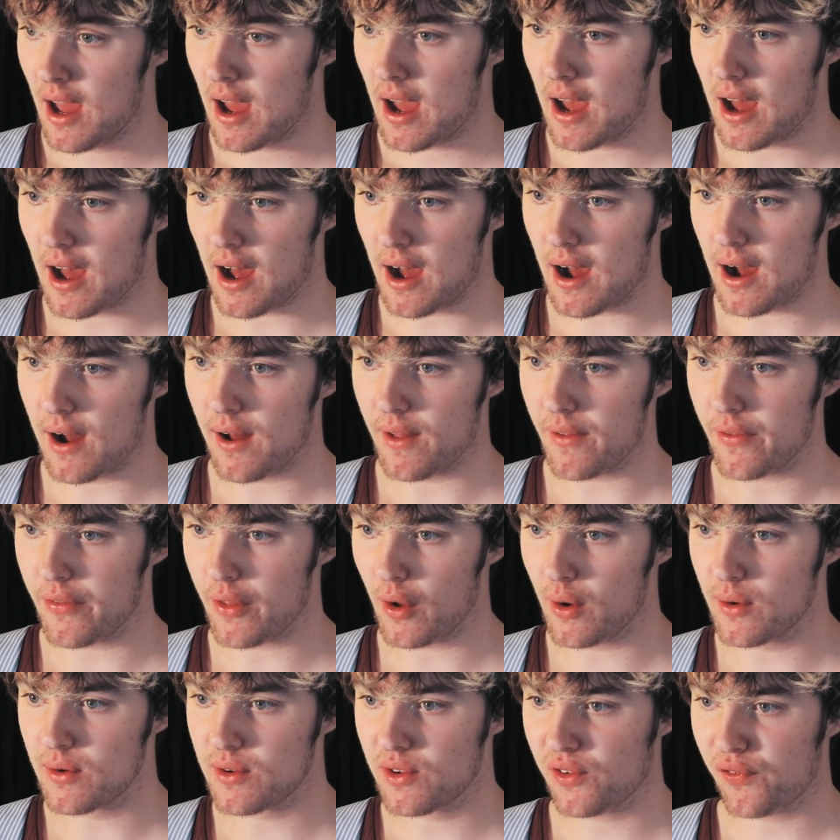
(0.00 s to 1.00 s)

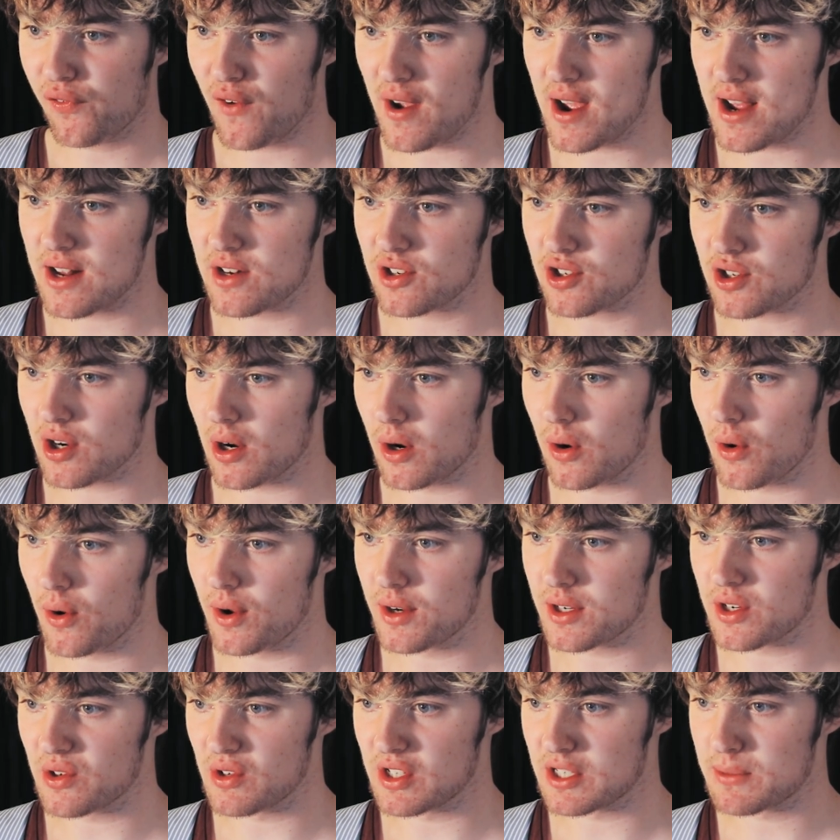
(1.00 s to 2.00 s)
Those fans should
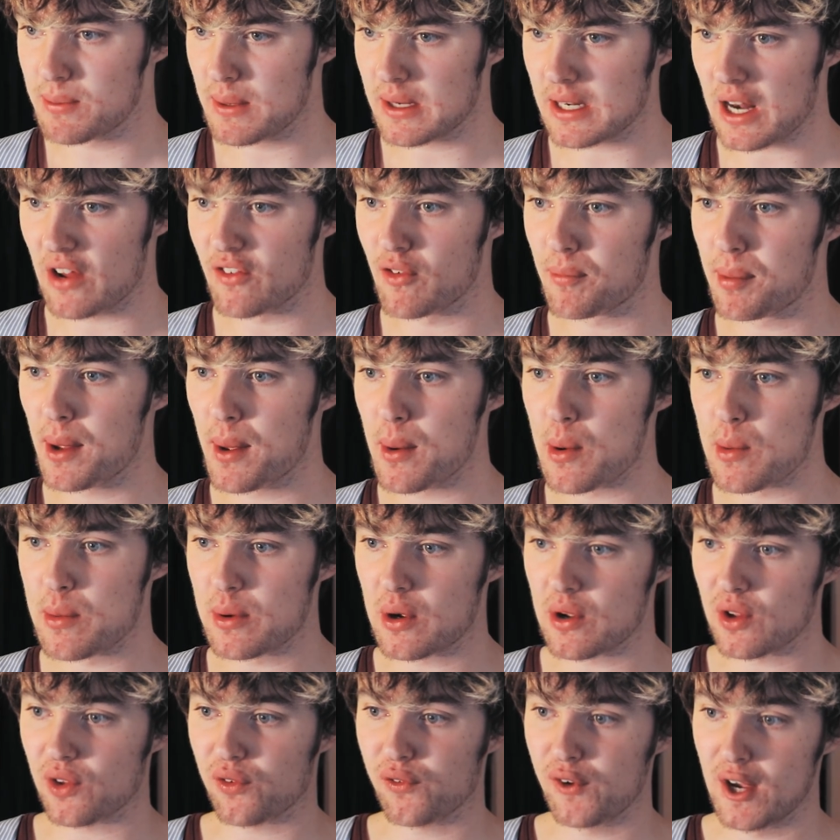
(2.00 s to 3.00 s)
learn to respect other people
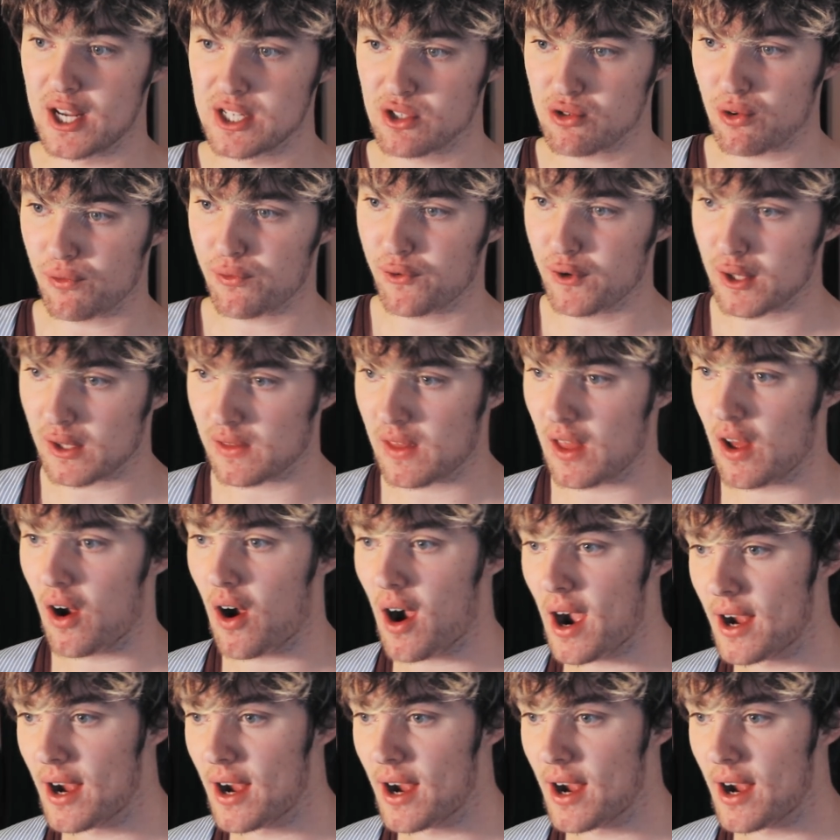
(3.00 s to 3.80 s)
because fans reflect their